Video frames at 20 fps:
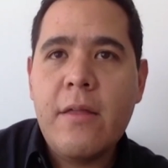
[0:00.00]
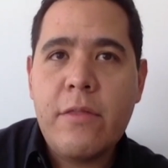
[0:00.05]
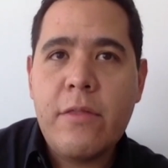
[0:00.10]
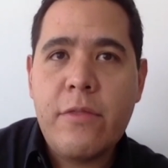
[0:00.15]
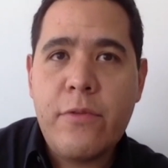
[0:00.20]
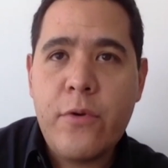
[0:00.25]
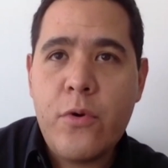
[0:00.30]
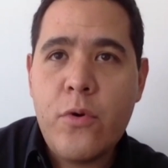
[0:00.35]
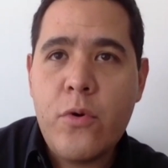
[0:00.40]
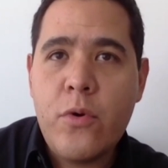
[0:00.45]

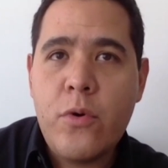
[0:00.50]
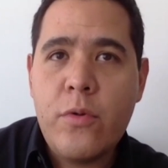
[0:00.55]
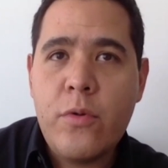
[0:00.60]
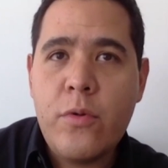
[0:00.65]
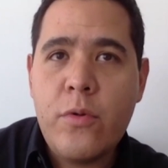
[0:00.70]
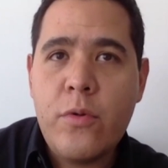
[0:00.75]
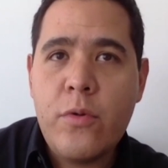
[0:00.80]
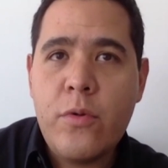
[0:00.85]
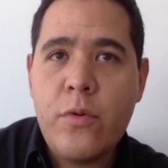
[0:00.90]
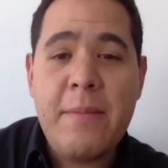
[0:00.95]
through
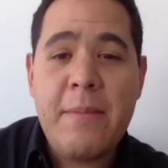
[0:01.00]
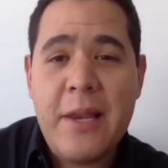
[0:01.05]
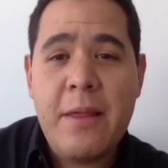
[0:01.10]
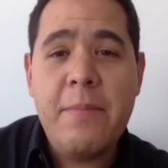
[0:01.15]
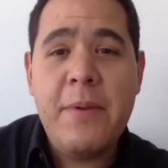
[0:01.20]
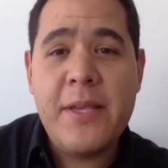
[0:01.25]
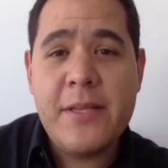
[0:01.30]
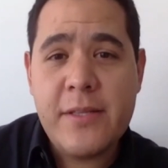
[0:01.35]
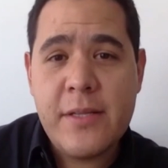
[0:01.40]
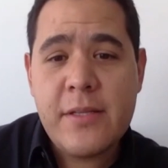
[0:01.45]
the family
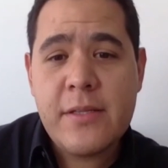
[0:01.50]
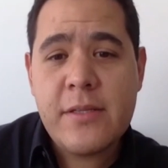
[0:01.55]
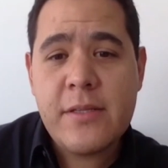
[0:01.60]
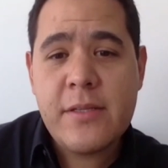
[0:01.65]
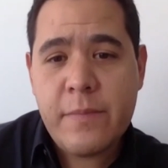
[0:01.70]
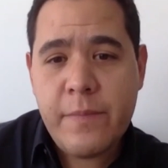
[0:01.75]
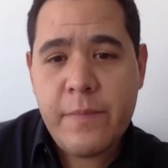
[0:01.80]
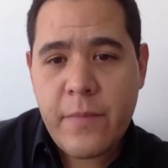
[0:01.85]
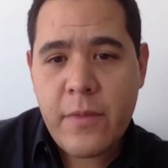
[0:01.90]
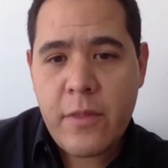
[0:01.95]

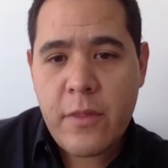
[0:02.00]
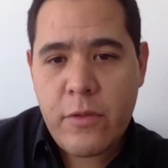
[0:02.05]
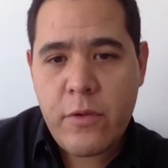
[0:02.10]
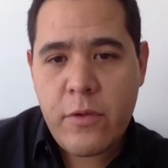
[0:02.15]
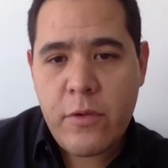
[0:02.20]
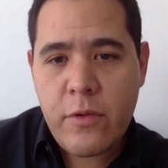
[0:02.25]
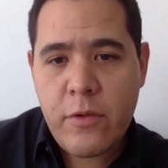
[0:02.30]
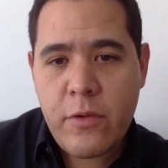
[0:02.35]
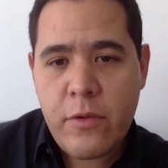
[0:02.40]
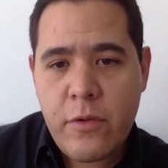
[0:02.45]
business,
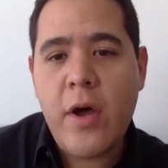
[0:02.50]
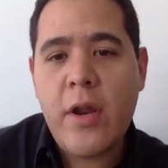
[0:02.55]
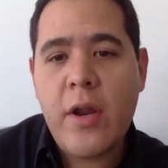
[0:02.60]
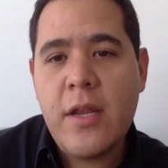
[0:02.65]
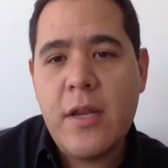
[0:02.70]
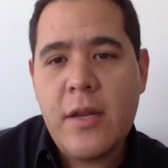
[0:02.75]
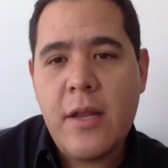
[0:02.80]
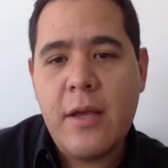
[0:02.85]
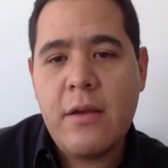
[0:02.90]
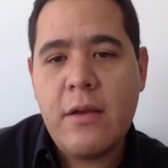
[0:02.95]
through
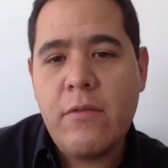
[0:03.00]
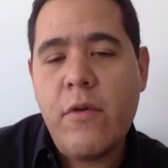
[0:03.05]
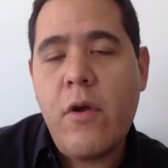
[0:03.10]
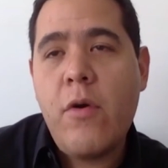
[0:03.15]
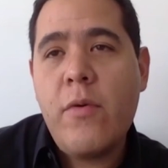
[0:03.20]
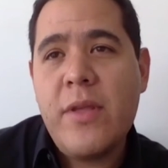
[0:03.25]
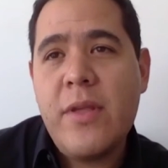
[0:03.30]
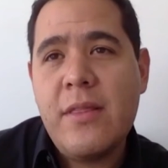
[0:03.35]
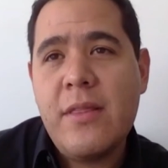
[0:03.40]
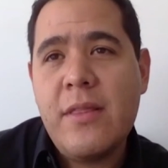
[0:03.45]
running and
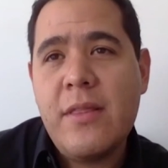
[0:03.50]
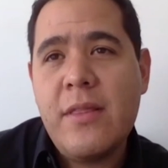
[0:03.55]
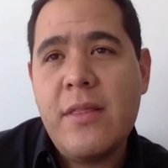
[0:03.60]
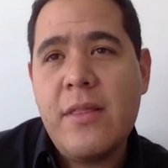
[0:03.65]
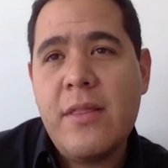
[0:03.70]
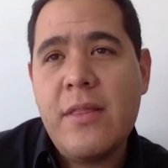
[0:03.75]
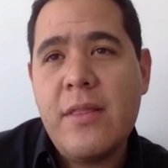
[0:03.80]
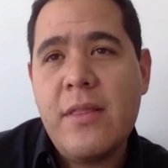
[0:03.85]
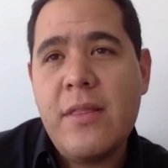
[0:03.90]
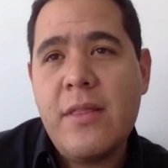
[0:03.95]
growing the
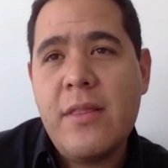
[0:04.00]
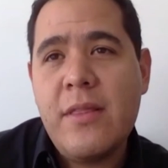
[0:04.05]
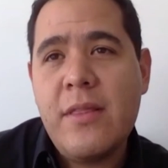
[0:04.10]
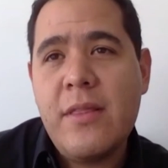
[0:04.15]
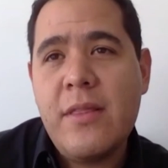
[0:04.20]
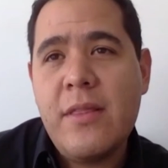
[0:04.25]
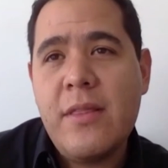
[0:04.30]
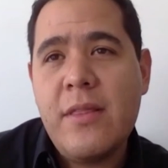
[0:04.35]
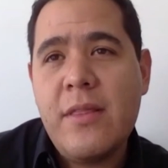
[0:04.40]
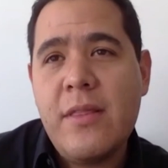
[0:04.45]
family
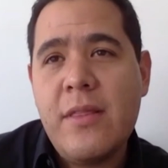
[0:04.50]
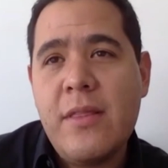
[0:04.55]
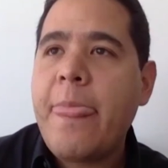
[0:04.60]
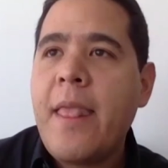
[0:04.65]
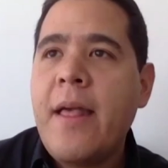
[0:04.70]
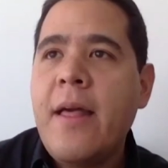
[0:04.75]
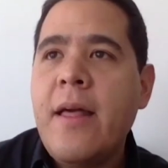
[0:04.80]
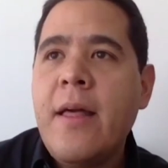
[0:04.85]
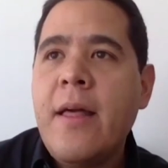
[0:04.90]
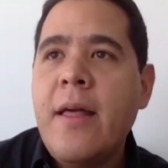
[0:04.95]
business.
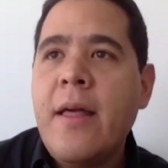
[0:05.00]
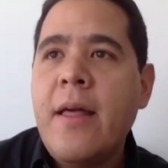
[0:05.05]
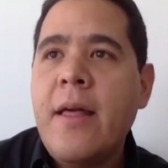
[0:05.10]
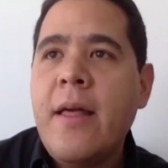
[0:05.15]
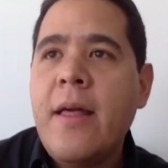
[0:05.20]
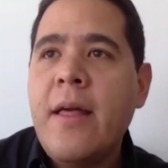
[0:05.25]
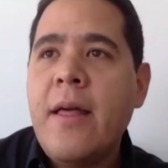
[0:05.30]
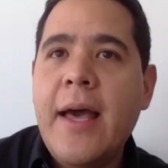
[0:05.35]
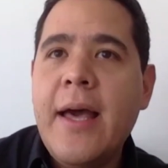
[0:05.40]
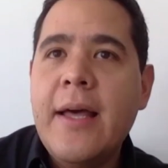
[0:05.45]

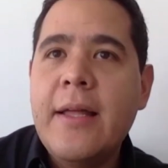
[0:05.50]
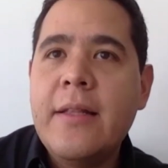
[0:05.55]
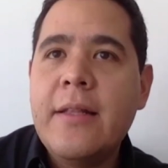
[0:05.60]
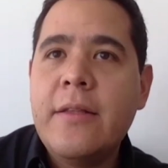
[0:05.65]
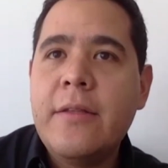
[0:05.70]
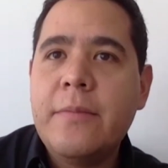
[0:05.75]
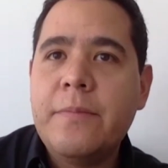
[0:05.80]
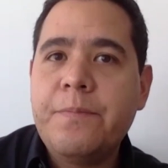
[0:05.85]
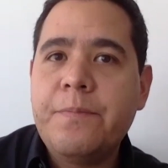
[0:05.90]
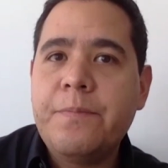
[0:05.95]

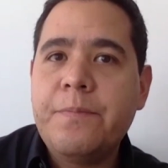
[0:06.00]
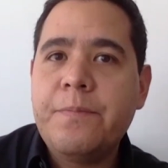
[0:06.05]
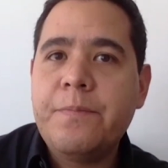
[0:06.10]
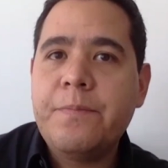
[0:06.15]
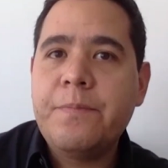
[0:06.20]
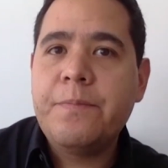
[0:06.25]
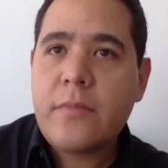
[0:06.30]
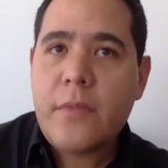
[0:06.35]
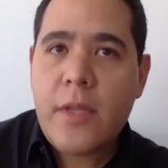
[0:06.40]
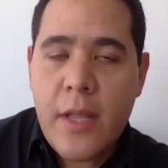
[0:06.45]
And
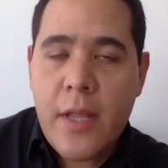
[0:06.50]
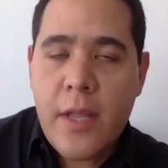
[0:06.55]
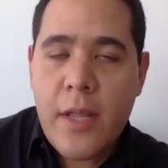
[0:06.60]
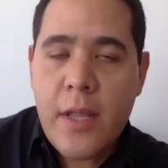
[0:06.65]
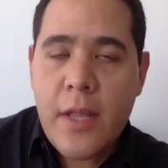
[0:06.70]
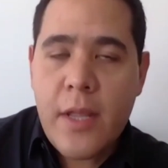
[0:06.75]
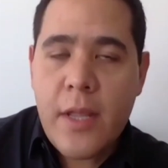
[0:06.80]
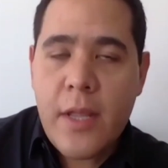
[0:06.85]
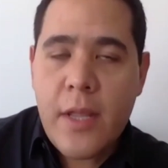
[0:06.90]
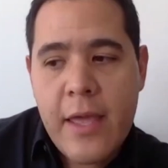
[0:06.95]

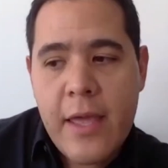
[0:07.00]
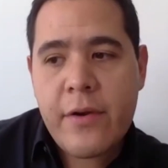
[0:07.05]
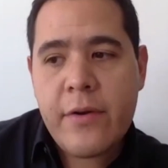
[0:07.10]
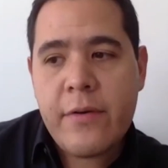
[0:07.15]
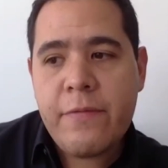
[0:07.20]
he later